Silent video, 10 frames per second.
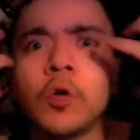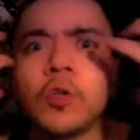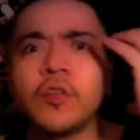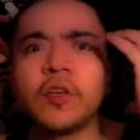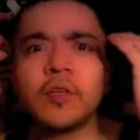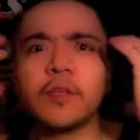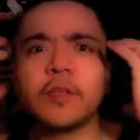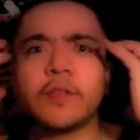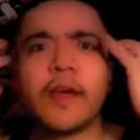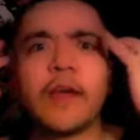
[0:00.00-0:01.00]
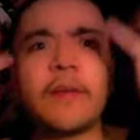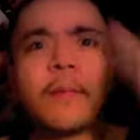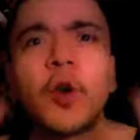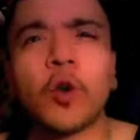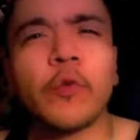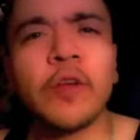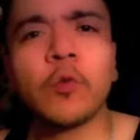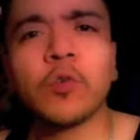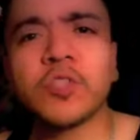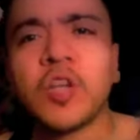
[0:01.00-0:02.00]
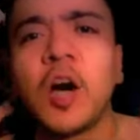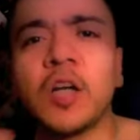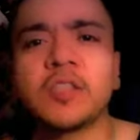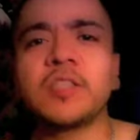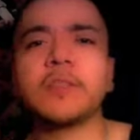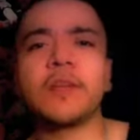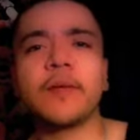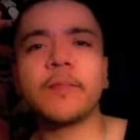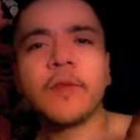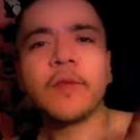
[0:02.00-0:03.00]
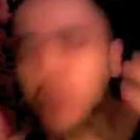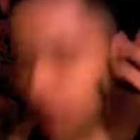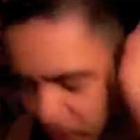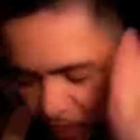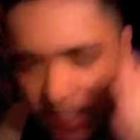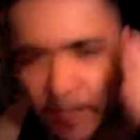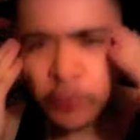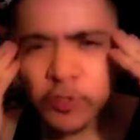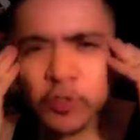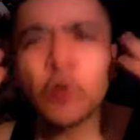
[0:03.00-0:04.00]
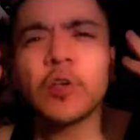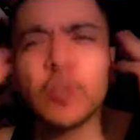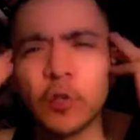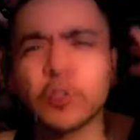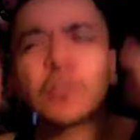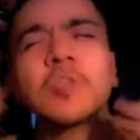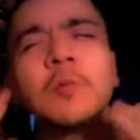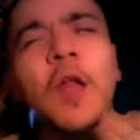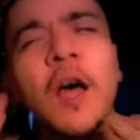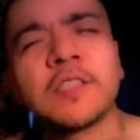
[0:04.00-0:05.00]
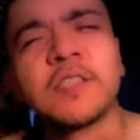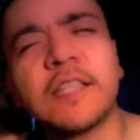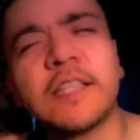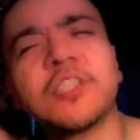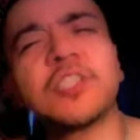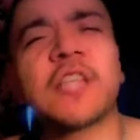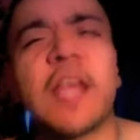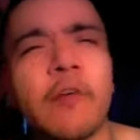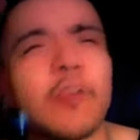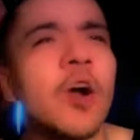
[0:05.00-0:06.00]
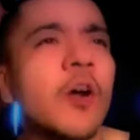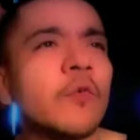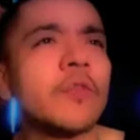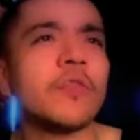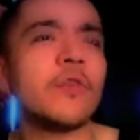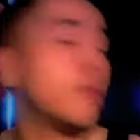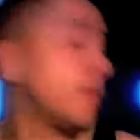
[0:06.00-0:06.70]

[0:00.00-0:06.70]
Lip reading: Margarito was haunting him. You can tell. So, there's some losses that just carry on with you.